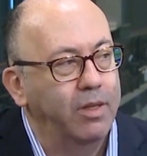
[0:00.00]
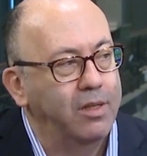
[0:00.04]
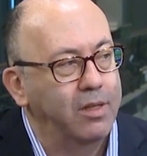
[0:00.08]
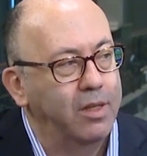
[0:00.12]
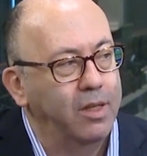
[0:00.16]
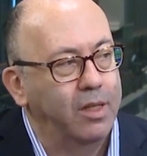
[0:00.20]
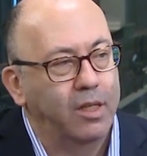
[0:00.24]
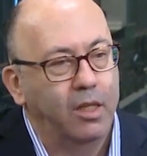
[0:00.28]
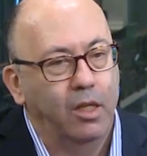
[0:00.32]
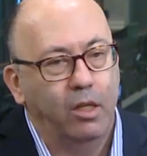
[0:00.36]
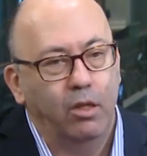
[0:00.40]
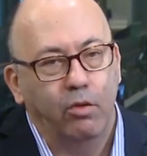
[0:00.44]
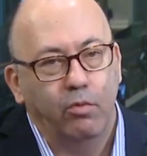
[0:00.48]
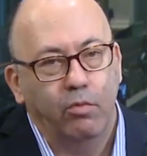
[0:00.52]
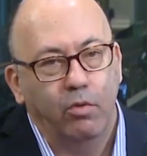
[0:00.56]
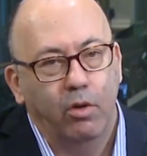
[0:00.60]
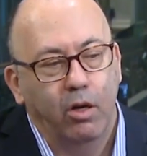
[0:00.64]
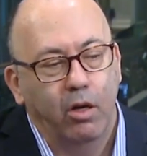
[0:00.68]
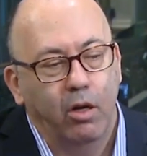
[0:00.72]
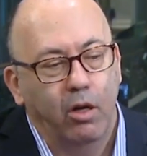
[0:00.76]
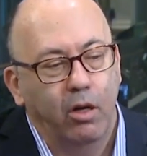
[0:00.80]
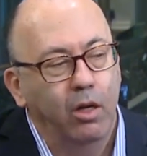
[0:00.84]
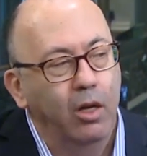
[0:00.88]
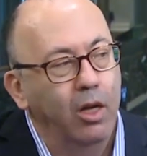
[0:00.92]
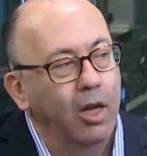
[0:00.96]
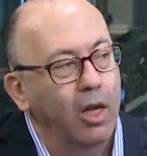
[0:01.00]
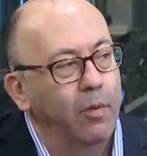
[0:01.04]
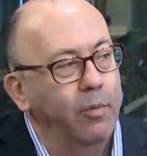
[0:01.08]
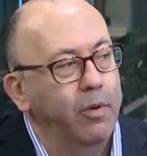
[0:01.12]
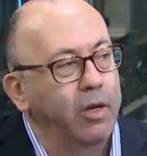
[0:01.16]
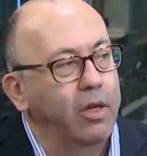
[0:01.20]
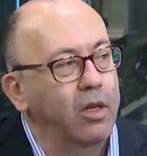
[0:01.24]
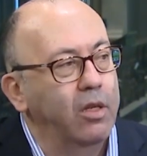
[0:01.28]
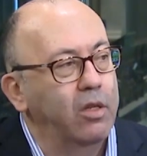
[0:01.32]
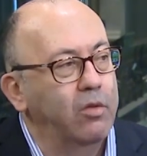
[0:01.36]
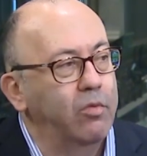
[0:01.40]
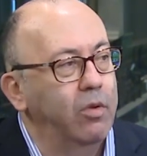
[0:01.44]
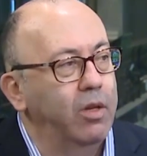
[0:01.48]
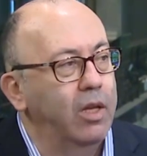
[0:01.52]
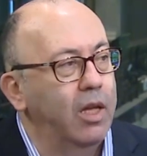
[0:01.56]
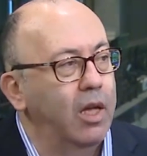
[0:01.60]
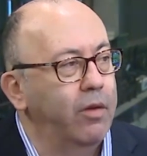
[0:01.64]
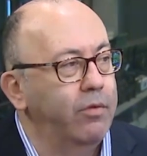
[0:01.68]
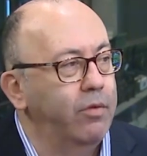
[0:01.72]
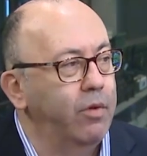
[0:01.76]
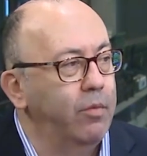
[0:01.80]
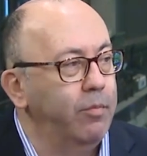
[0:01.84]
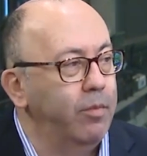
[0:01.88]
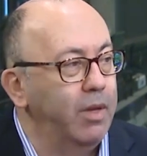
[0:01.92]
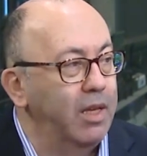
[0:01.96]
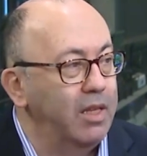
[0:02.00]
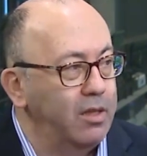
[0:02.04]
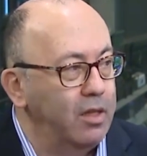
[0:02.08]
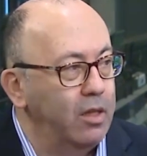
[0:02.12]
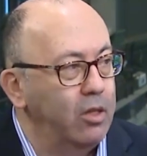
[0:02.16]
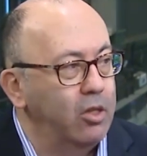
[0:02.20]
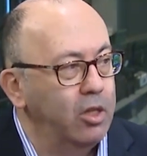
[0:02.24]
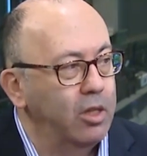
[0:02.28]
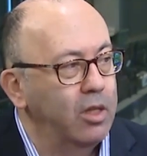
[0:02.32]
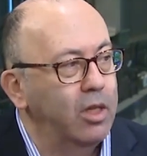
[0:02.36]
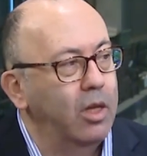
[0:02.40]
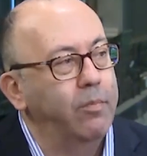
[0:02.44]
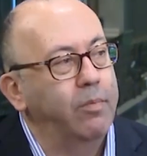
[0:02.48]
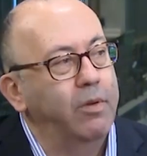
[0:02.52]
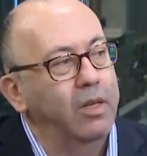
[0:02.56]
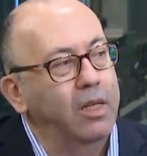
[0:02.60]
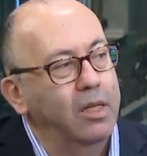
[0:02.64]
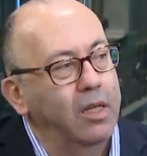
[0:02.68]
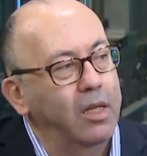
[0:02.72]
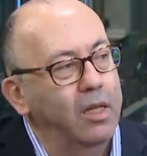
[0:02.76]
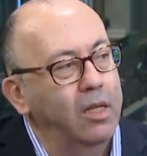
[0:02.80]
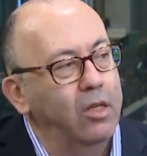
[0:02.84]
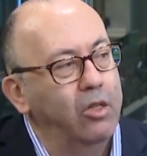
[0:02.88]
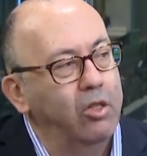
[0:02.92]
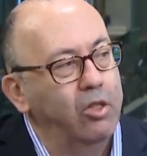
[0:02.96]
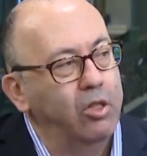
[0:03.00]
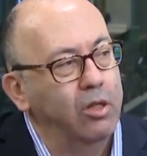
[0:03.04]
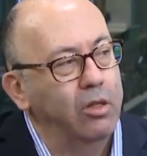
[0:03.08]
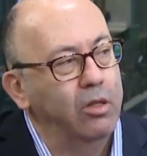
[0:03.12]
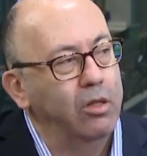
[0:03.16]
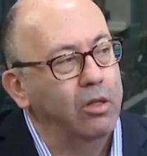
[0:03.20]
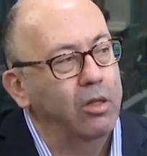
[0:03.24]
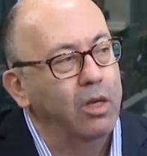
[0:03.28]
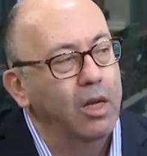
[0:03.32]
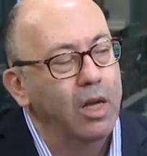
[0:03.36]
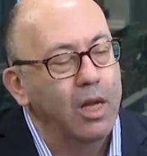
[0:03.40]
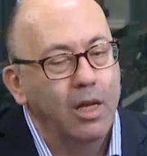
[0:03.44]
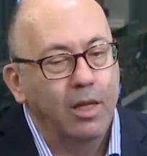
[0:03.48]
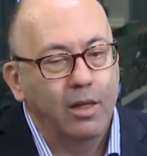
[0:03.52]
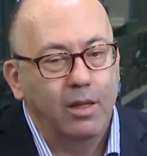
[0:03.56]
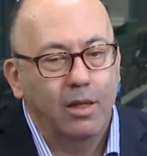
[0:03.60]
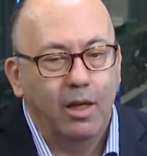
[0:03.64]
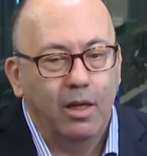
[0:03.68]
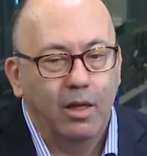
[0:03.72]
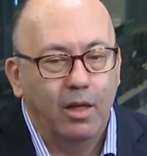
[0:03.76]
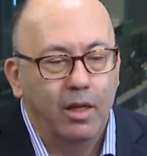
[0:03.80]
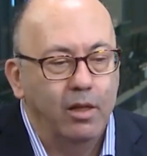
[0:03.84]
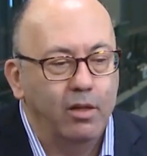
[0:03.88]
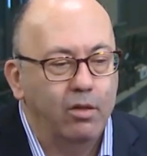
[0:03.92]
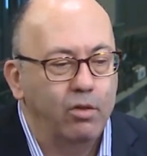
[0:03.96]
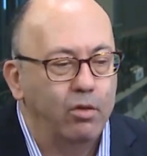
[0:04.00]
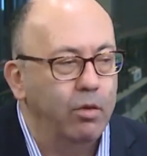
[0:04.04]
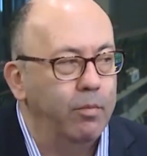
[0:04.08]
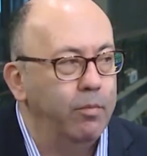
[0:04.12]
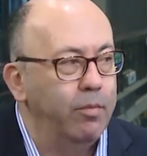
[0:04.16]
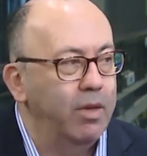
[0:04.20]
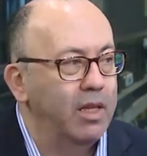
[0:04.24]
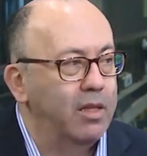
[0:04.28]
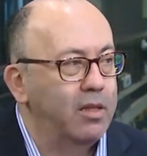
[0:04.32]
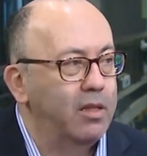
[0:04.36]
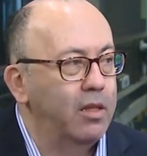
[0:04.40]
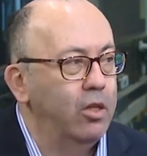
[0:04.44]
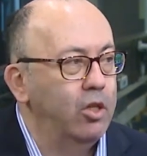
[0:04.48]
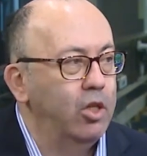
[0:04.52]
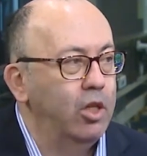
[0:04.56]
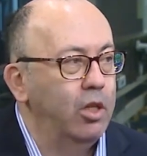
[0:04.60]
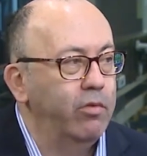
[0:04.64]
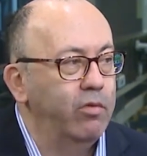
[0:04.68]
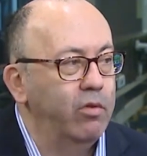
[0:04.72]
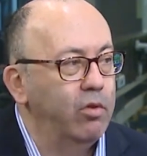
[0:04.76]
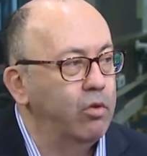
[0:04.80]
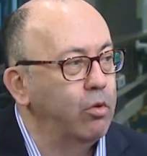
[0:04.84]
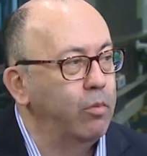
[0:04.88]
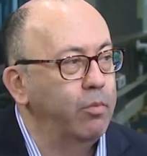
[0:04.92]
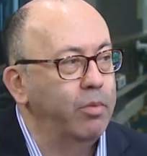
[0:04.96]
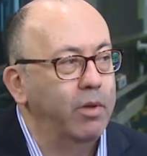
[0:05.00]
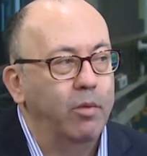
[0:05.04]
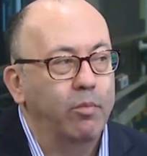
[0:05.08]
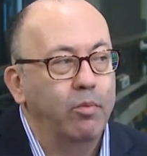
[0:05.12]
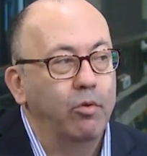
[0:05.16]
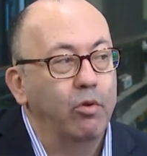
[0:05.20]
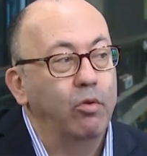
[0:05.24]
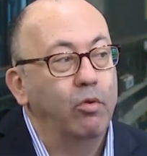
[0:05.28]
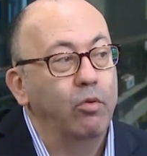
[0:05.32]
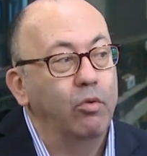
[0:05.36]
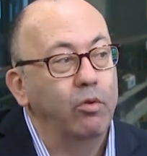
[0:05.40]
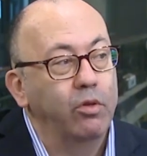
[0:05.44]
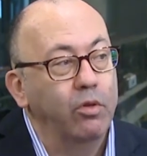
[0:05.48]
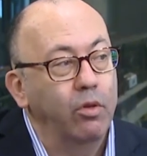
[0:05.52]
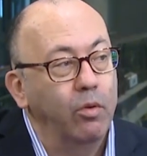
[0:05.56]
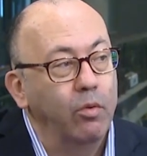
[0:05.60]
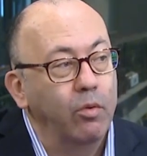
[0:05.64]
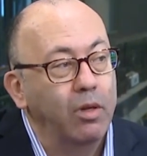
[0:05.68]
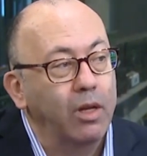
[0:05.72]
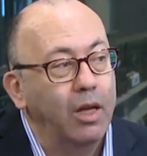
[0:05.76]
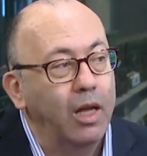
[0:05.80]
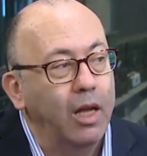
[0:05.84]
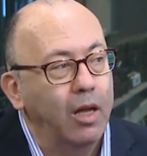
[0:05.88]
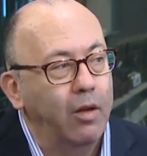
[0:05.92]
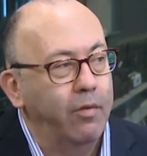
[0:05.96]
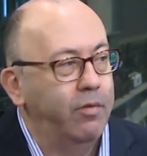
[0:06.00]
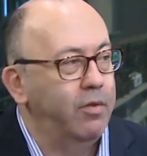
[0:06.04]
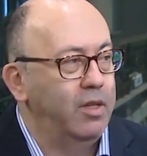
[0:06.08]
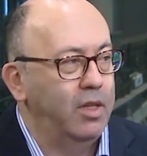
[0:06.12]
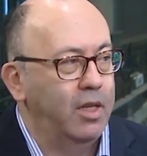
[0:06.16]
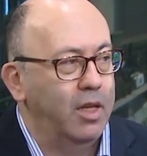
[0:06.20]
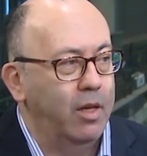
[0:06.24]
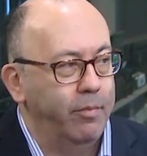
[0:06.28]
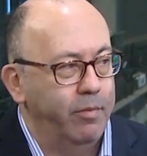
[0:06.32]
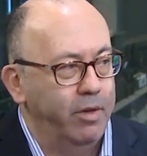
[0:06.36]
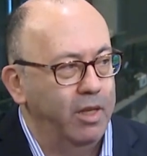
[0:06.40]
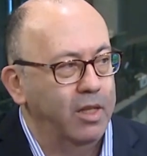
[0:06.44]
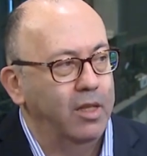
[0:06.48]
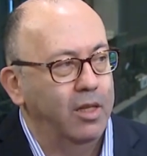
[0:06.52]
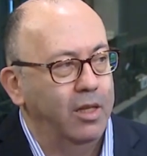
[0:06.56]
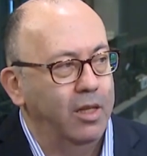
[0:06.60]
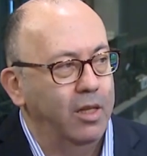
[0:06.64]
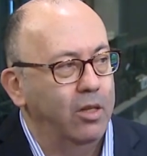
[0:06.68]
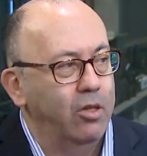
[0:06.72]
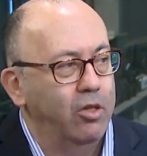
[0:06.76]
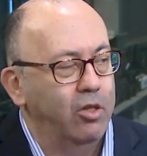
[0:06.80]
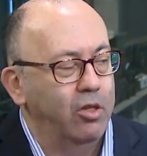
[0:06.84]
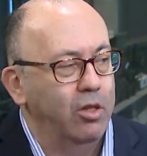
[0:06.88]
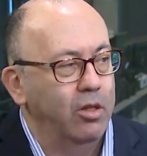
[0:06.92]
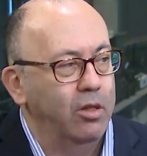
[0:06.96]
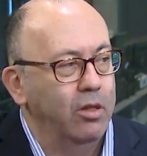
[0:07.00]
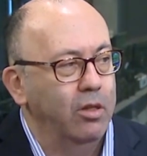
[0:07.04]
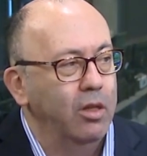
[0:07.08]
S-E-K-U-R, because we have a messaging application that lets you message even to people who don't have the application.